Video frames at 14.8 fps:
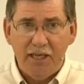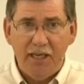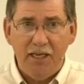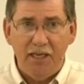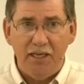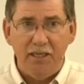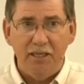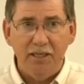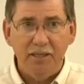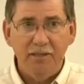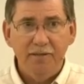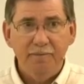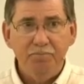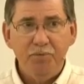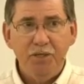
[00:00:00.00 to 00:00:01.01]
heed.
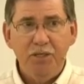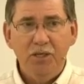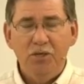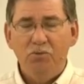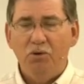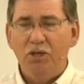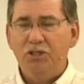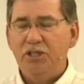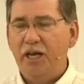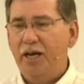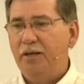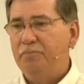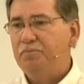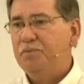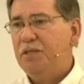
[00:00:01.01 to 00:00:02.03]
Watch
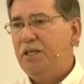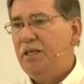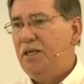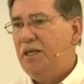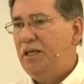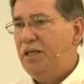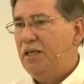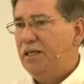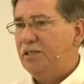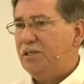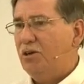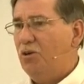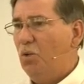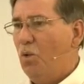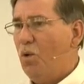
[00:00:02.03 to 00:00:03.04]
out. Let's
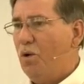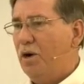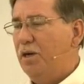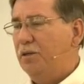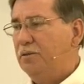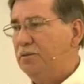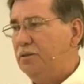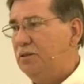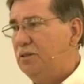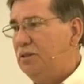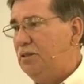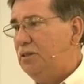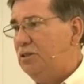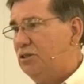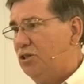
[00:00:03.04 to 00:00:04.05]
go to the Word, to
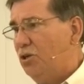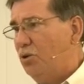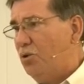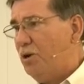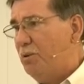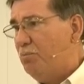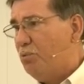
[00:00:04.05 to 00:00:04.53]
the Lord in